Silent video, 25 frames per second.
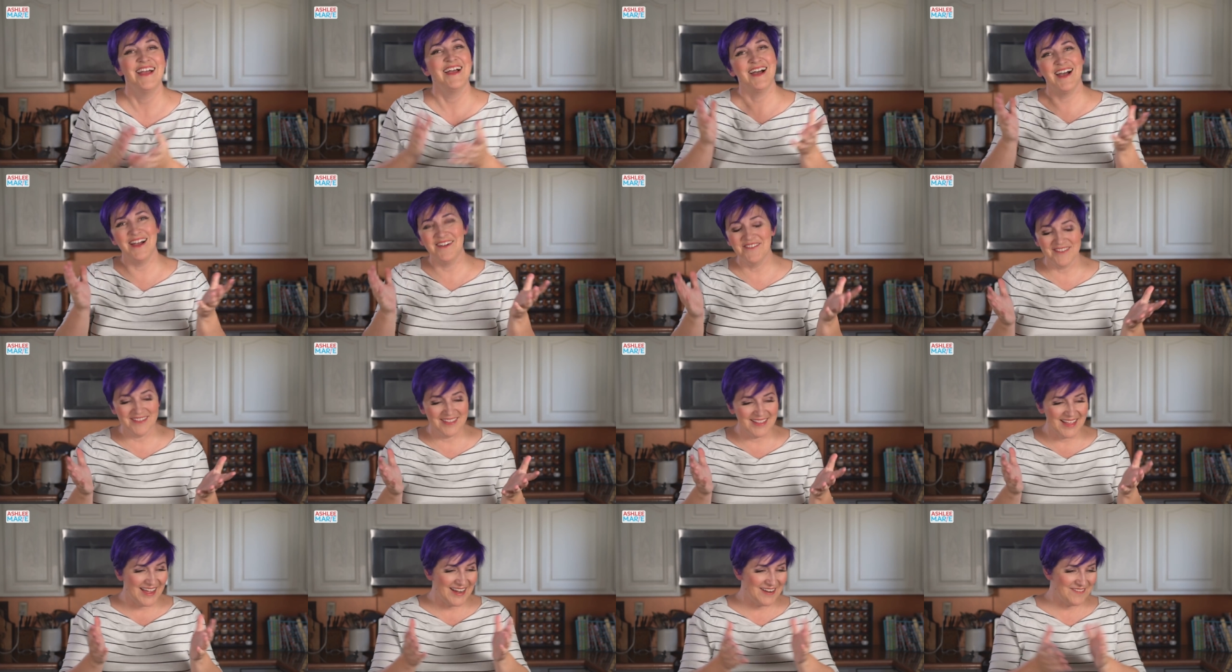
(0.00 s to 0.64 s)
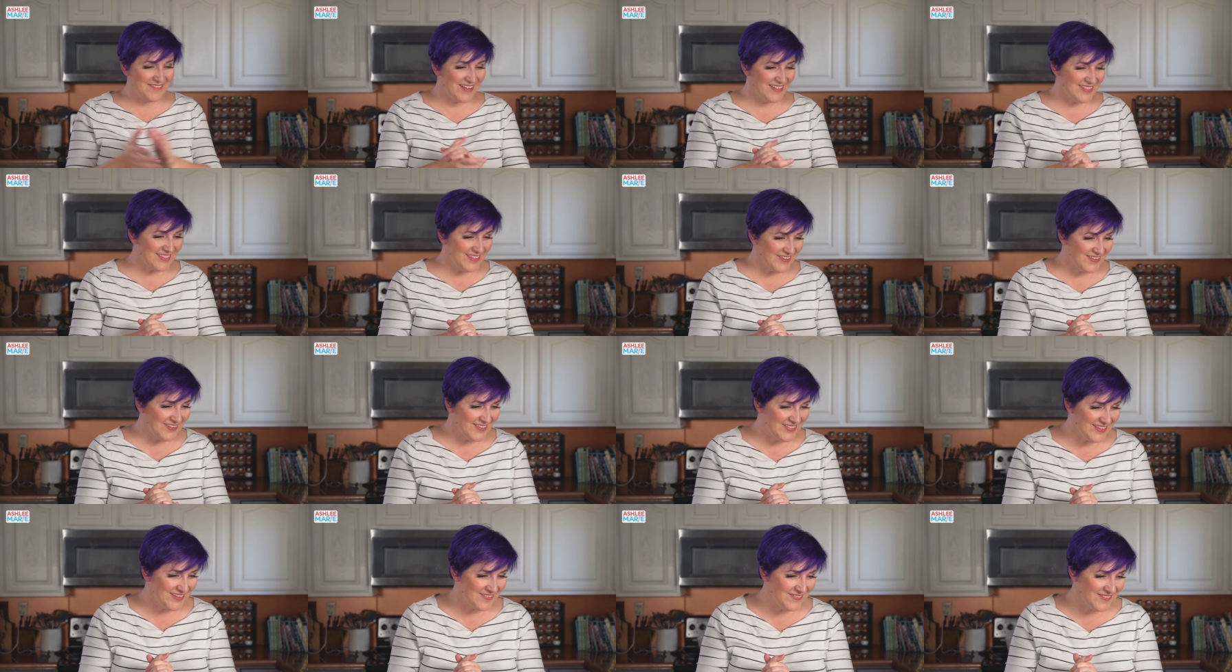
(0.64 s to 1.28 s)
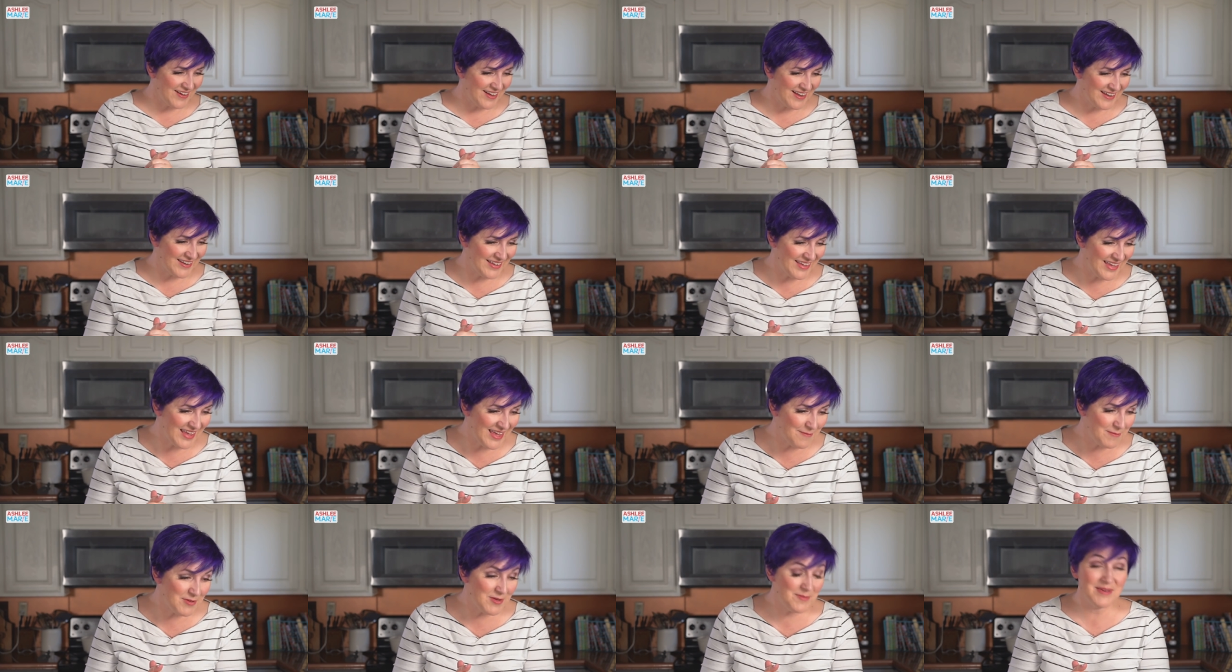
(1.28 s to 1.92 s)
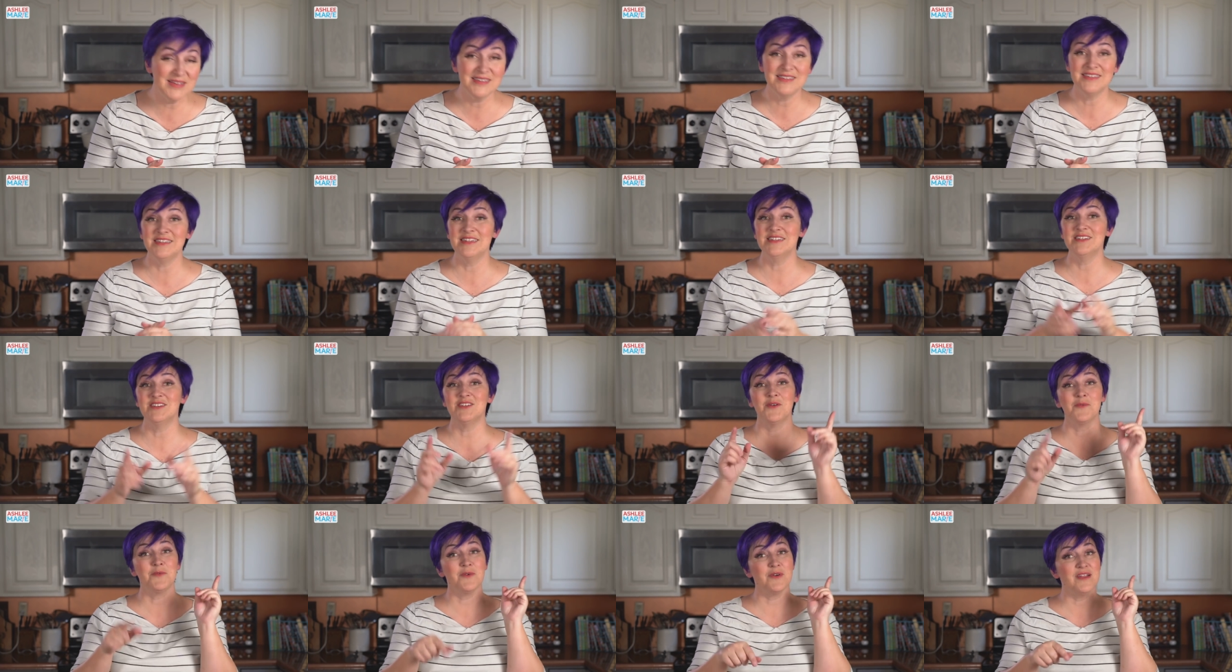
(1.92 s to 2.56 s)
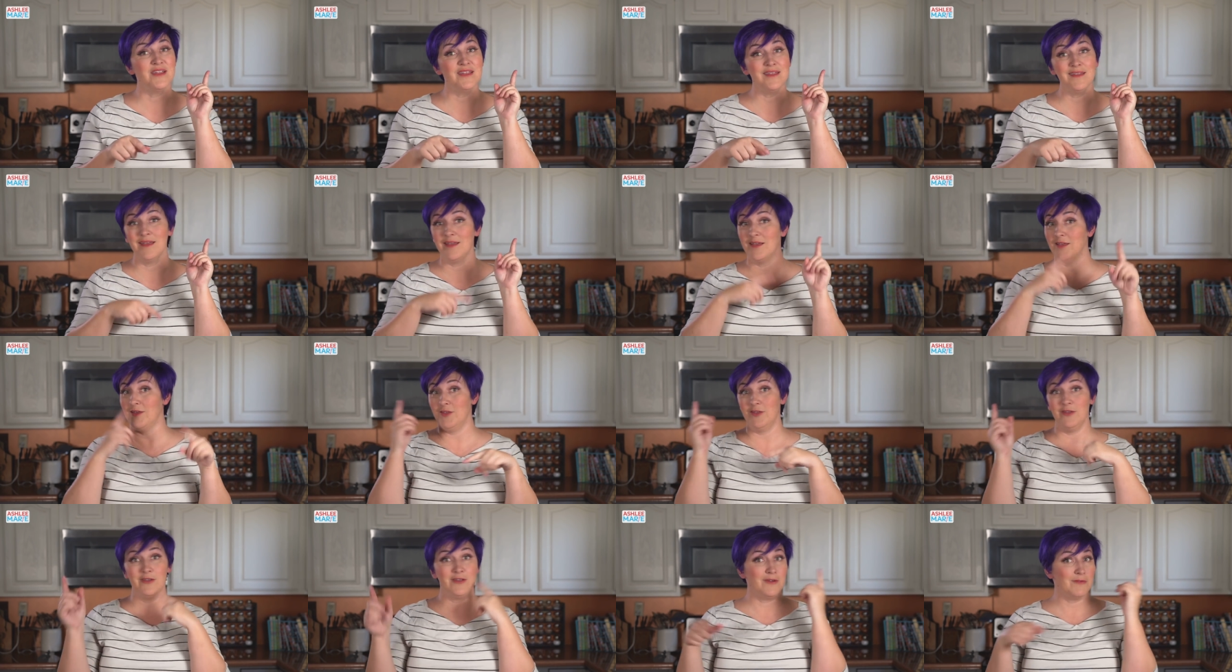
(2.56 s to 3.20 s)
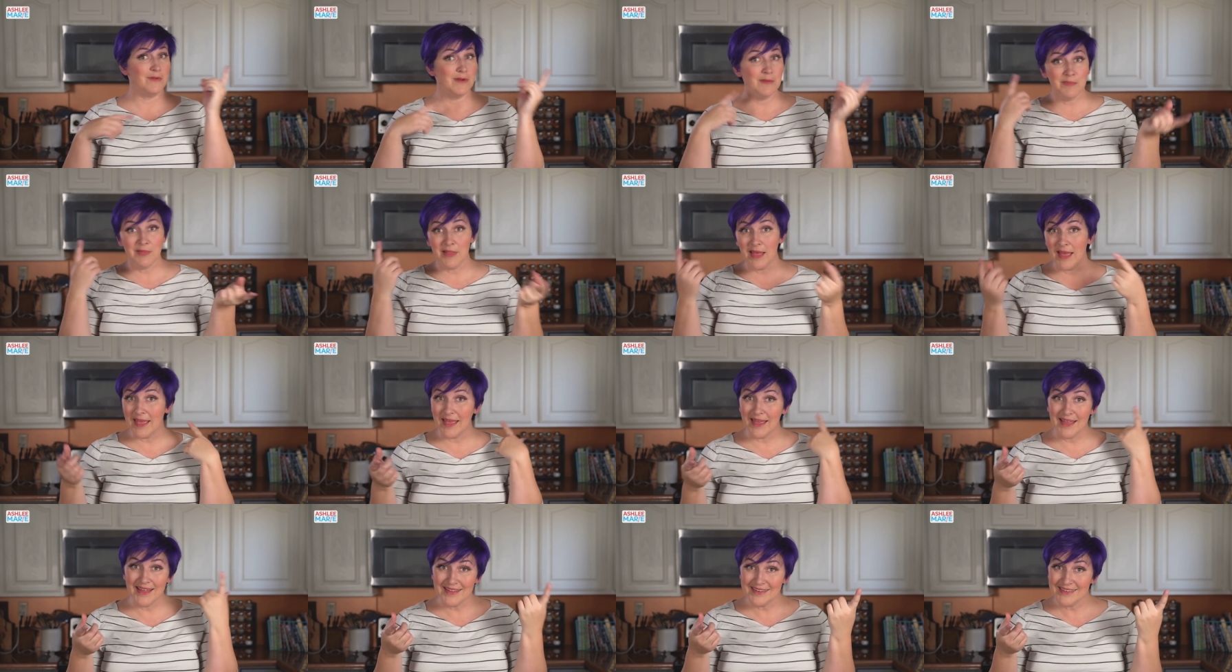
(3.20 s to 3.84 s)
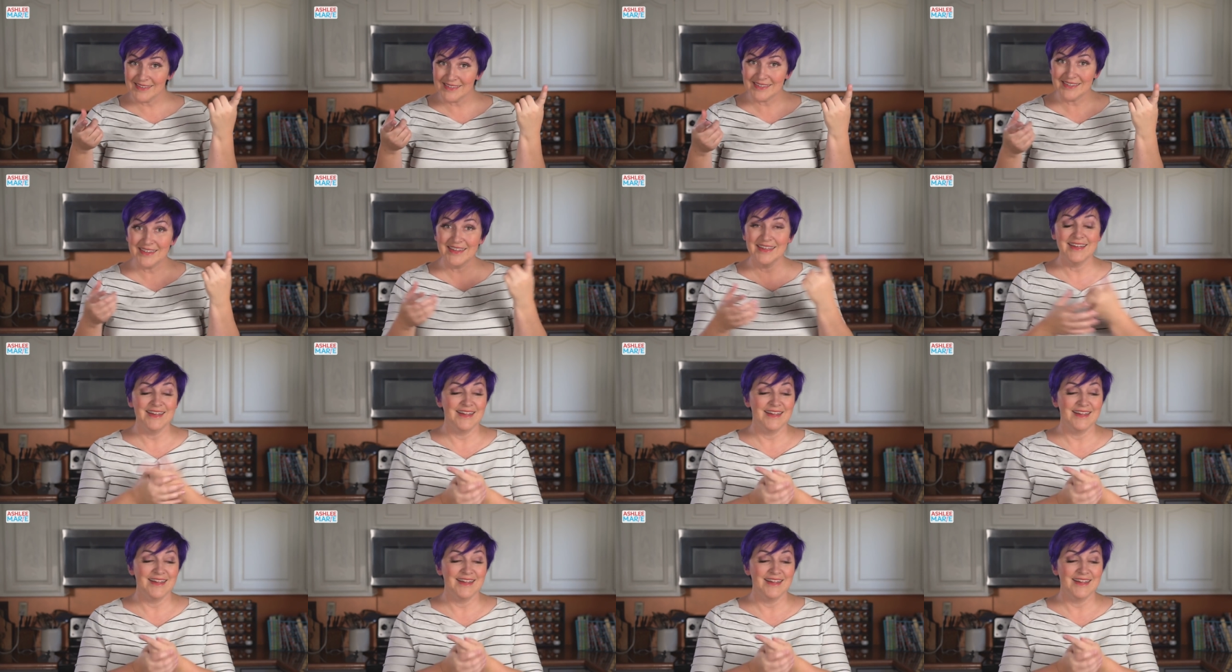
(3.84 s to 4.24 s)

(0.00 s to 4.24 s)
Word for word: I'm glad I'm not the only one. Kim, you missed it. Don't worry, you can replay it.